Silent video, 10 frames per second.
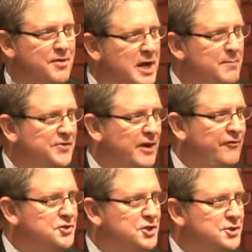Think about
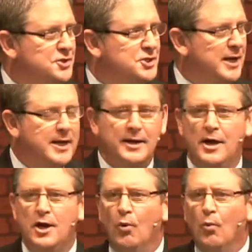that for just a
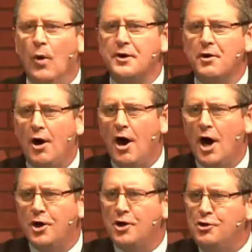second. What
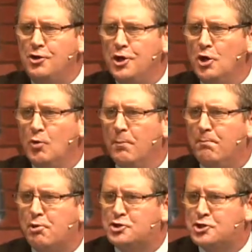are
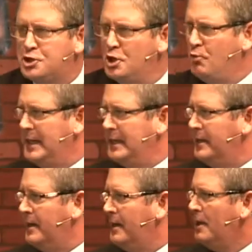you
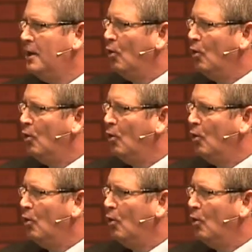pursuing?